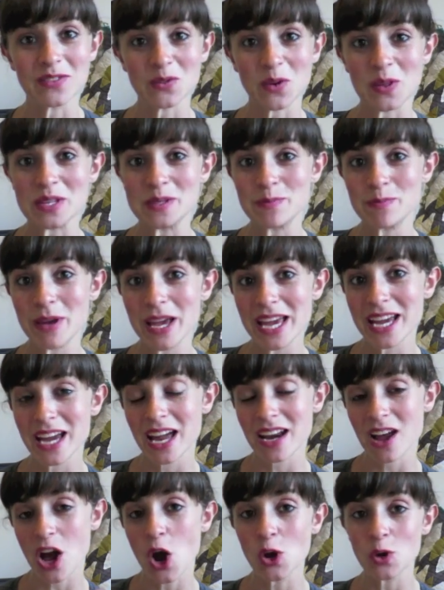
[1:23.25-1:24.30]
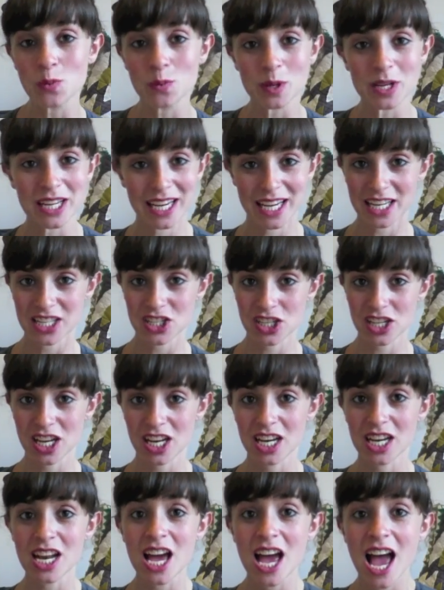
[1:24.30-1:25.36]
You've got this big kind of open
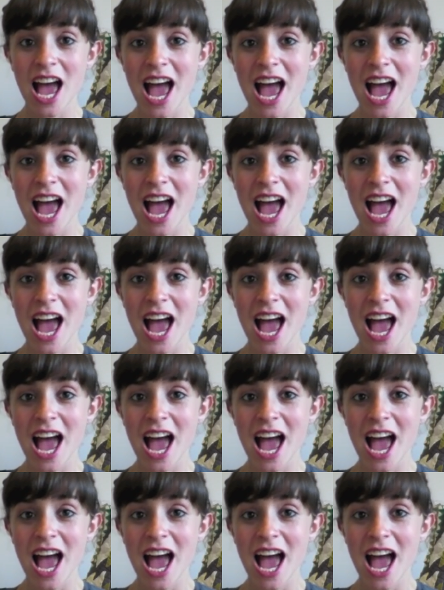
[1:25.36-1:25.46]
kitchen,